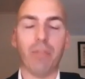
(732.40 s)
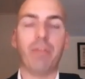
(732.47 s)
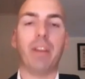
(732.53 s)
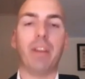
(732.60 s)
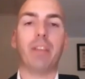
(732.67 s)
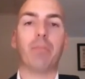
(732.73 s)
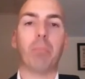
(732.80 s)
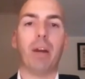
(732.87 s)
for a
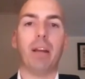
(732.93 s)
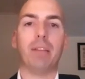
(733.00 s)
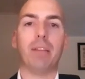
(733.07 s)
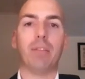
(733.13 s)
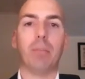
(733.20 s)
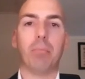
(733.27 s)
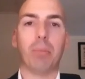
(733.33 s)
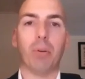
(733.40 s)
fixed
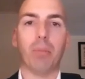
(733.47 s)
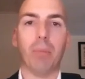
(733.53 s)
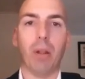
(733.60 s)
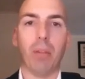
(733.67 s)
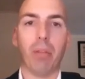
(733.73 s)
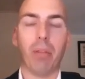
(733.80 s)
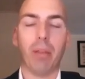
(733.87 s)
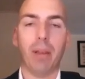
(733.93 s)
price per
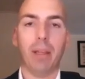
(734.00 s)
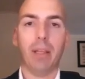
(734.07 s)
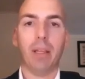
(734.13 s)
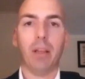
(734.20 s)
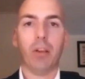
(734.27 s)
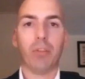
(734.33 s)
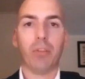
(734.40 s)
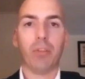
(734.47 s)
month.
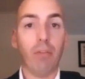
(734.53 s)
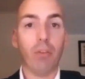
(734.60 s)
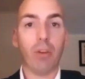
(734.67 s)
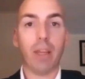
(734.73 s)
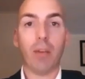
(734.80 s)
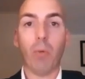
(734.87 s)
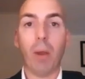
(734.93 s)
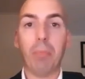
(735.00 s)
So have a
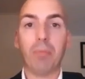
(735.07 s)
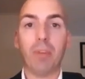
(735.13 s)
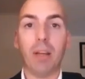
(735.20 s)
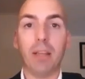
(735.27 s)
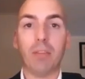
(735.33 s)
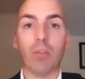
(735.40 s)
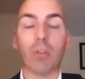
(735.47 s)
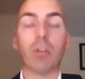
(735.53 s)
look at the
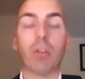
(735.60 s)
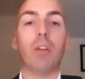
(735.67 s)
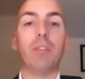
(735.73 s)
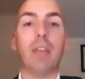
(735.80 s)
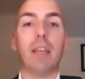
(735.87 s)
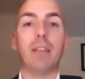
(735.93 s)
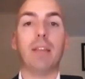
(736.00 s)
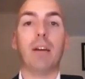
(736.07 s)
website or
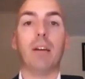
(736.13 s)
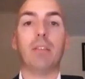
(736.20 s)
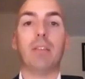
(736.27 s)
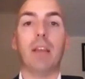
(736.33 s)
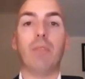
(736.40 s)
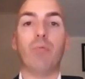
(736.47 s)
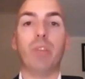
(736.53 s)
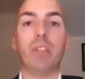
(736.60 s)
contact
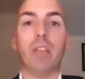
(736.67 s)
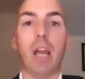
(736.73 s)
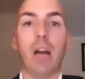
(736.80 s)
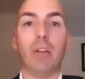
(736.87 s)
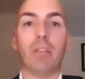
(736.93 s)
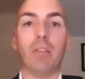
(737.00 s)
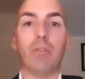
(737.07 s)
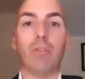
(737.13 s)
us and reach
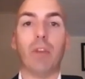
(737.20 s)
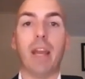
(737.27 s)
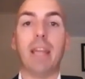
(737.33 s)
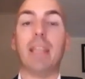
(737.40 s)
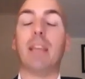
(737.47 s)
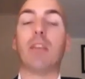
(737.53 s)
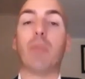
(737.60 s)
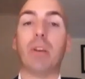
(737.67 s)
out for
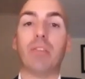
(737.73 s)
any